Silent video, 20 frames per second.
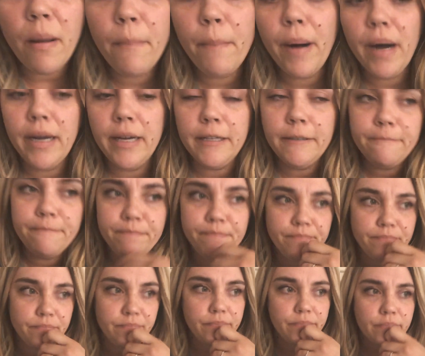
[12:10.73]
But
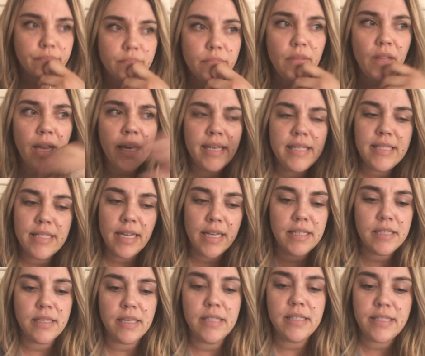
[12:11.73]
he
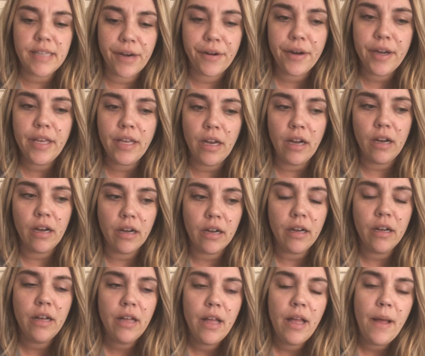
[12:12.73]
says Sarah Young
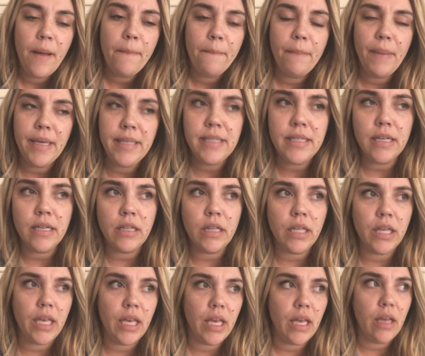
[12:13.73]

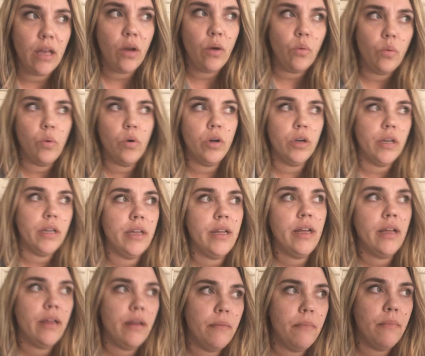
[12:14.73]
basically would,
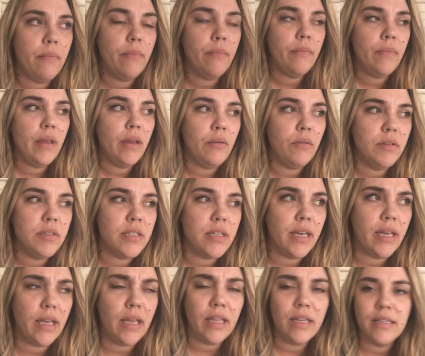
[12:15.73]
it was
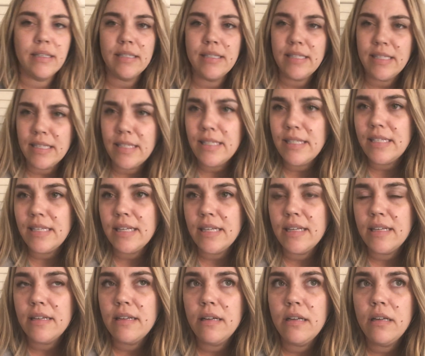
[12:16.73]
like an assisted,